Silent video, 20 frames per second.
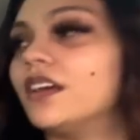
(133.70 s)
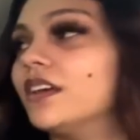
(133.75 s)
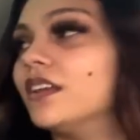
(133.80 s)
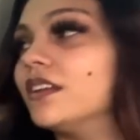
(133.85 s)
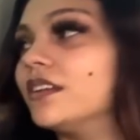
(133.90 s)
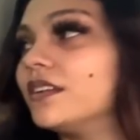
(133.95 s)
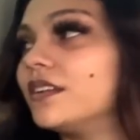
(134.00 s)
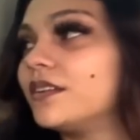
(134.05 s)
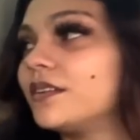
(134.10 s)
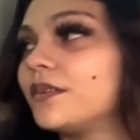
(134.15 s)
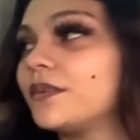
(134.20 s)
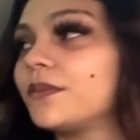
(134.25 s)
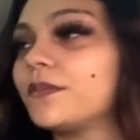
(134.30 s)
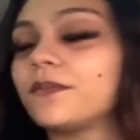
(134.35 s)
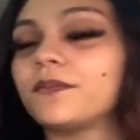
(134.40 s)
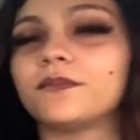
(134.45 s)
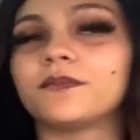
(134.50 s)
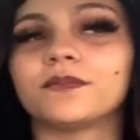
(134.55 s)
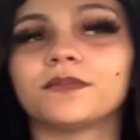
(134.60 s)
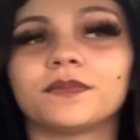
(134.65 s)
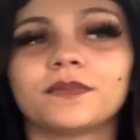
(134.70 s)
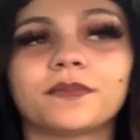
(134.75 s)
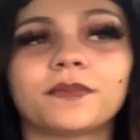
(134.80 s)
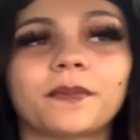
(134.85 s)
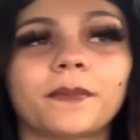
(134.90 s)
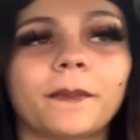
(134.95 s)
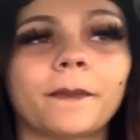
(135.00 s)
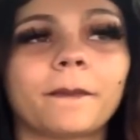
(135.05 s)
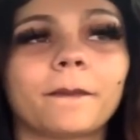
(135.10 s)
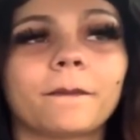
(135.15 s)

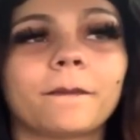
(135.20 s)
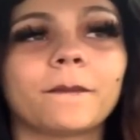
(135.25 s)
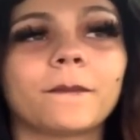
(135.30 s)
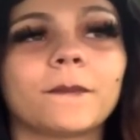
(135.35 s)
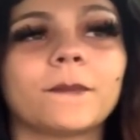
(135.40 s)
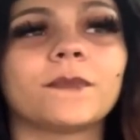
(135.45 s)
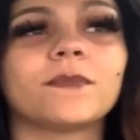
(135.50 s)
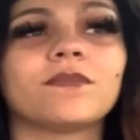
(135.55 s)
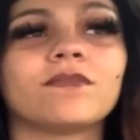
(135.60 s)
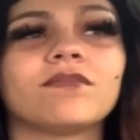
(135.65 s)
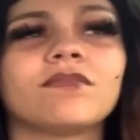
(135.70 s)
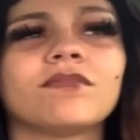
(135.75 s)
(not speaking)